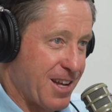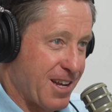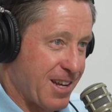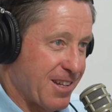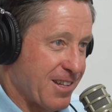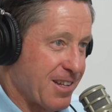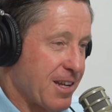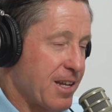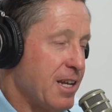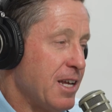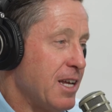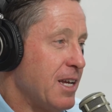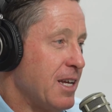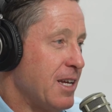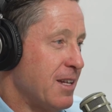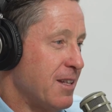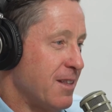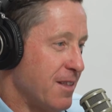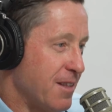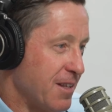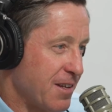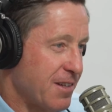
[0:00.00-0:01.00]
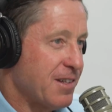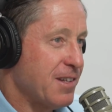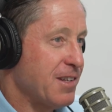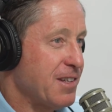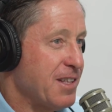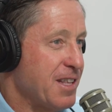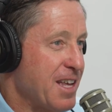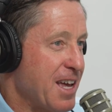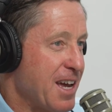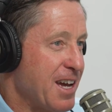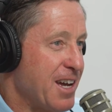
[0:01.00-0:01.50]
I can say this
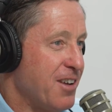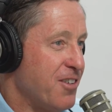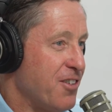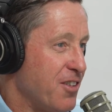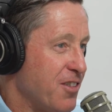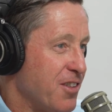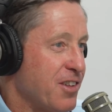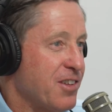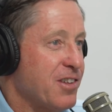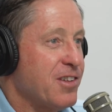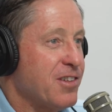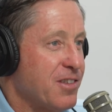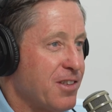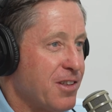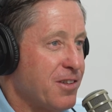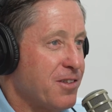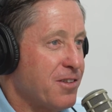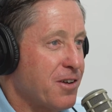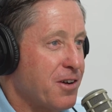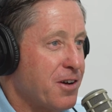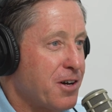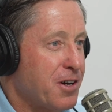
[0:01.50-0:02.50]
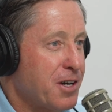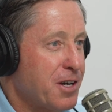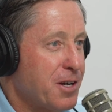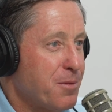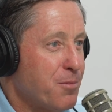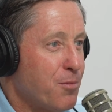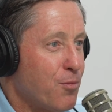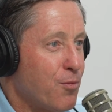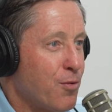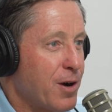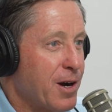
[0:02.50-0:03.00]
is the age and this is the
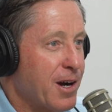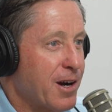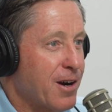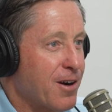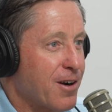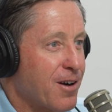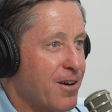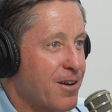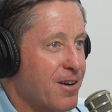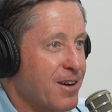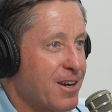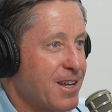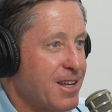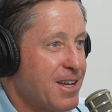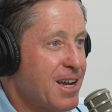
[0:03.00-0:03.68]
time where,